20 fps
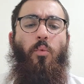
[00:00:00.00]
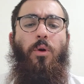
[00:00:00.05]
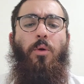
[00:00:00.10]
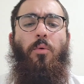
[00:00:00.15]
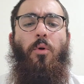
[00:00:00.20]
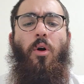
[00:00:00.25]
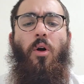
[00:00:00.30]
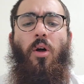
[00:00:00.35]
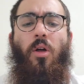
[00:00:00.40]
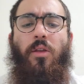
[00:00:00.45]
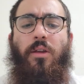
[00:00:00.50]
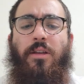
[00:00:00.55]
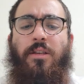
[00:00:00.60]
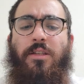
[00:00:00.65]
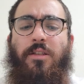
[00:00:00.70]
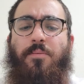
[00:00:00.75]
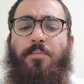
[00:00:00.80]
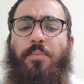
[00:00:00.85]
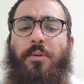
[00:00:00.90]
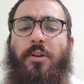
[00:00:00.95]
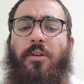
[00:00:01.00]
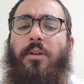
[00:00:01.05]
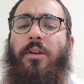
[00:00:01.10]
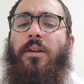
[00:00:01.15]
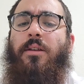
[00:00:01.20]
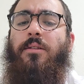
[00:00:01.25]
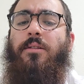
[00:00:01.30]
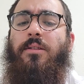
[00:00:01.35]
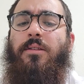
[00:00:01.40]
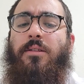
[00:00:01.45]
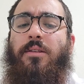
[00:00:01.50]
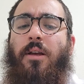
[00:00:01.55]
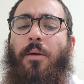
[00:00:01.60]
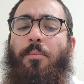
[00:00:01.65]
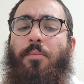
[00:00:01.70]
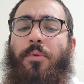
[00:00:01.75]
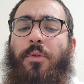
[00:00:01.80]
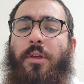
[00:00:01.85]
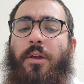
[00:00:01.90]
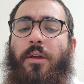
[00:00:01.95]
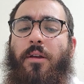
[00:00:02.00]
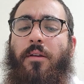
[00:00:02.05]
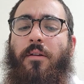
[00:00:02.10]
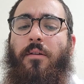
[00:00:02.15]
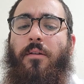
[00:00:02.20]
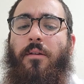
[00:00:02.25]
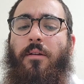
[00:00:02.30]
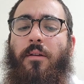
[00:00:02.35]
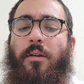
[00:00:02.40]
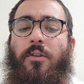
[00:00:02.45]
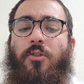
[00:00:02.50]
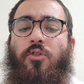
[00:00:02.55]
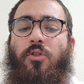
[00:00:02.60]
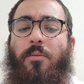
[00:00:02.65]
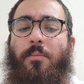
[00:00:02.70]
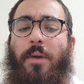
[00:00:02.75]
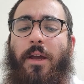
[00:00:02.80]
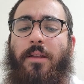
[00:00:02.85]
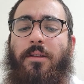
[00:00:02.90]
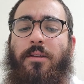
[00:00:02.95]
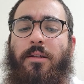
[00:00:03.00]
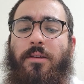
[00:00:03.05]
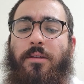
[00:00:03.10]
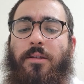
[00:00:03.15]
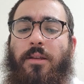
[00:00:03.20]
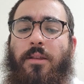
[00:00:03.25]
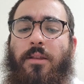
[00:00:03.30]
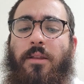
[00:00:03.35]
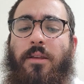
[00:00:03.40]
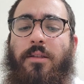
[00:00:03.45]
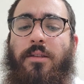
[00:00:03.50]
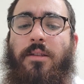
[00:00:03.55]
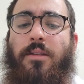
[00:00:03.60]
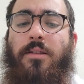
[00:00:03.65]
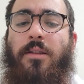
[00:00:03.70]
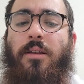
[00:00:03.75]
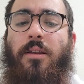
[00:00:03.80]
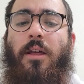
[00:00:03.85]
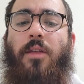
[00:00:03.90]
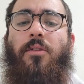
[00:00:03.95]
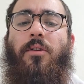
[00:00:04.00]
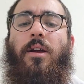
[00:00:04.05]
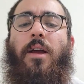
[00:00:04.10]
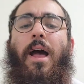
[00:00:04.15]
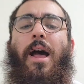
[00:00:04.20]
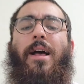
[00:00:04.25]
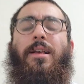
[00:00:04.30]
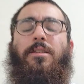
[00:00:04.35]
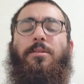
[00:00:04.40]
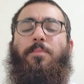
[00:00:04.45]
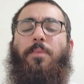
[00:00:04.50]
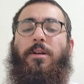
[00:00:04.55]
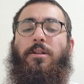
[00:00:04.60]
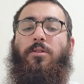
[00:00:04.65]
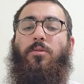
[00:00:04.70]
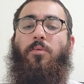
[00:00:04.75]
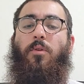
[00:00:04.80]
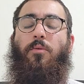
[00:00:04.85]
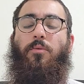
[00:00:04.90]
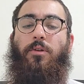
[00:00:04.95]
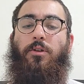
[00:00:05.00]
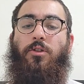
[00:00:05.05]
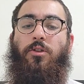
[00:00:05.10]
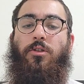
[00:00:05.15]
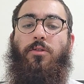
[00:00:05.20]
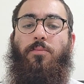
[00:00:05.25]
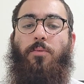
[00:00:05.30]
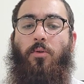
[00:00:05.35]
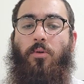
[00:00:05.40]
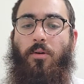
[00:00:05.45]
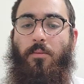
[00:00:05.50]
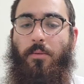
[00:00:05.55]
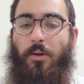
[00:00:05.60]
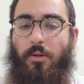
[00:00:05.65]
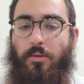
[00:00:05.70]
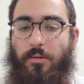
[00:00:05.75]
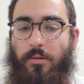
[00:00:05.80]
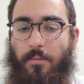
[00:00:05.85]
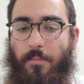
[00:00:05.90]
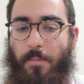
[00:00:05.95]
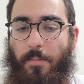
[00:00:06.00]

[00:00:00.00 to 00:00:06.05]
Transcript: we will all experience something tremendous and this is another aspect to what we just spoke about.